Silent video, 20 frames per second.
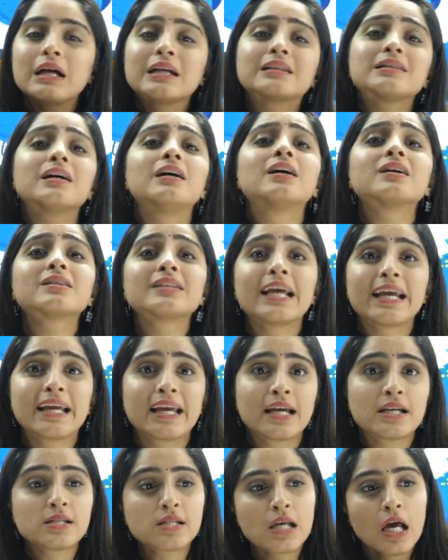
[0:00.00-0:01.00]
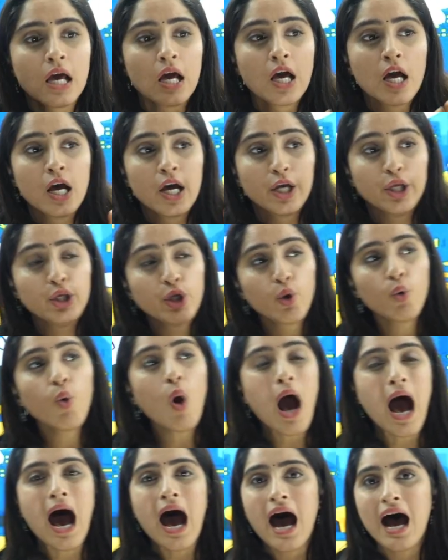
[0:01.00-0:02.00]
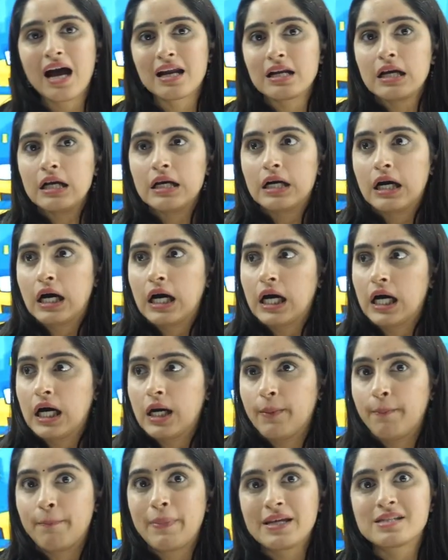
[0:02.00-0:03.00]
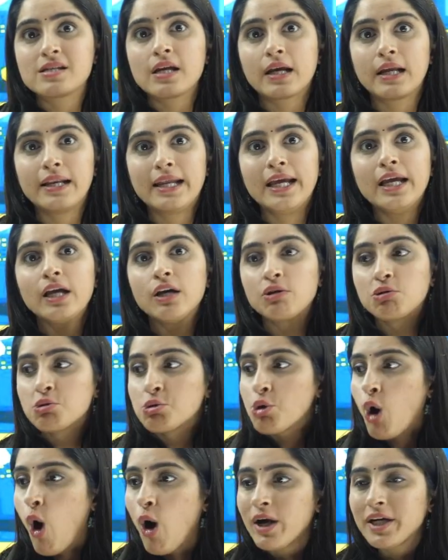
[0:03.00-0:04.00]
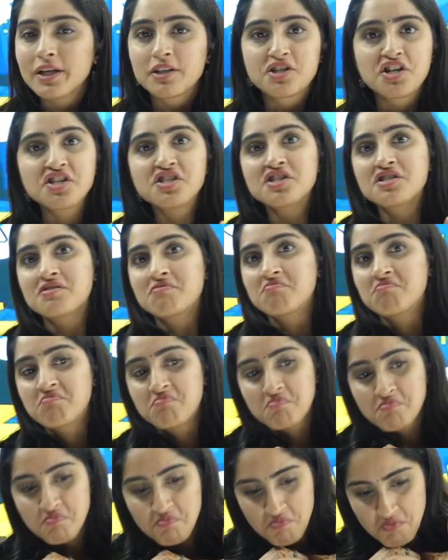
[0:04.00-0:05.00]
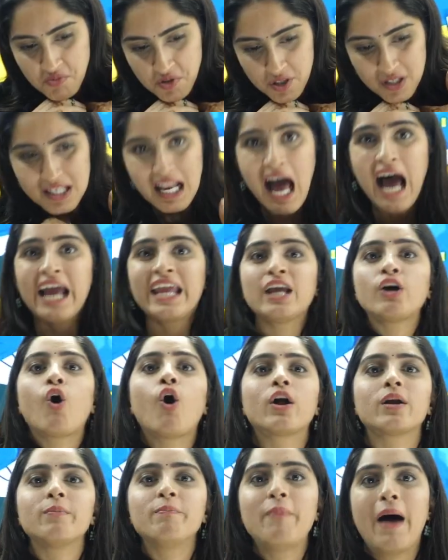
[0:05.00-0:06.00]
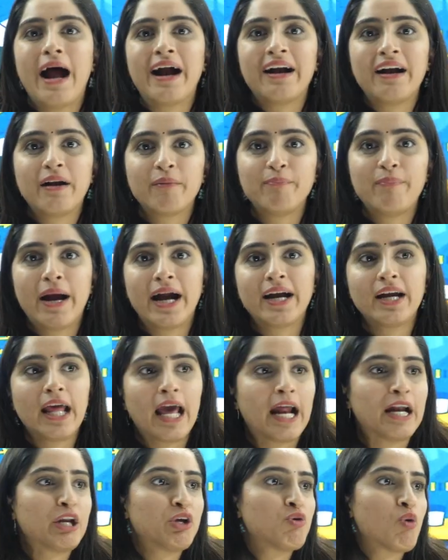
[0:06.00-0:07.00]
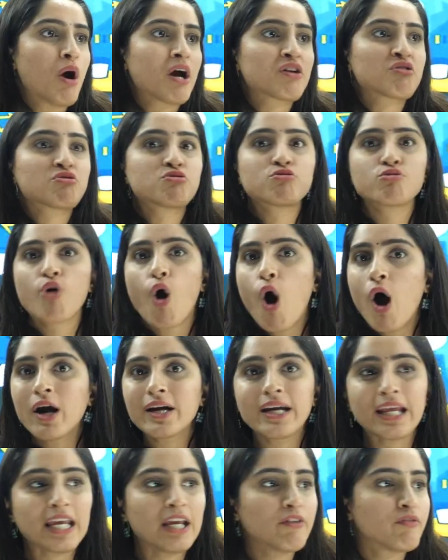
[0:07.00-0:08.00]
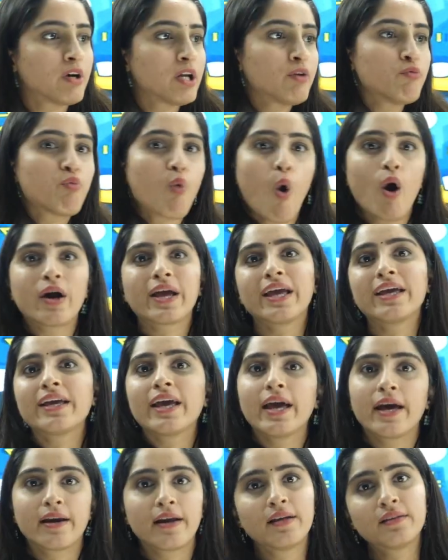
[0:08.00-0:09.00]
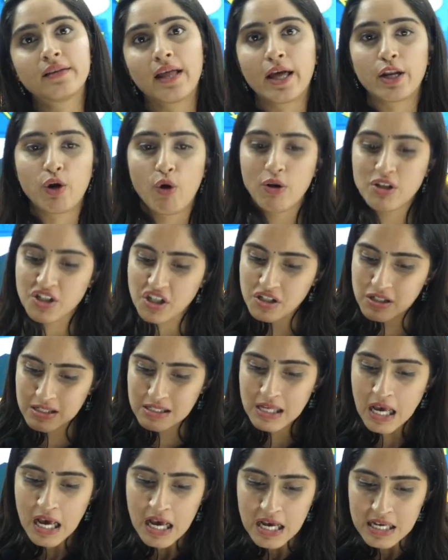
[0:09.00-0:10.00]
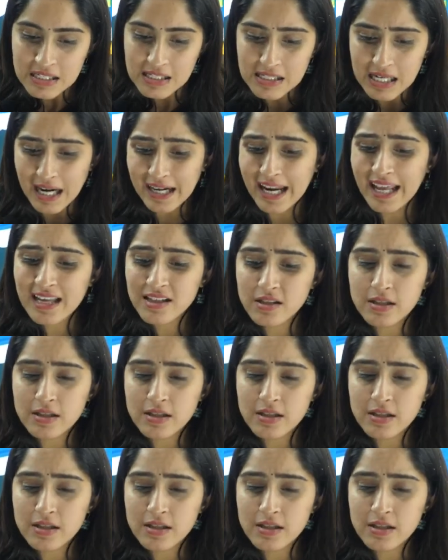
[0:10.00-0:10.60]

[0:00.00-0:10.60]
Third thing is, you are basically not just lying on a bed and you are not even walking here and there. You're just studying.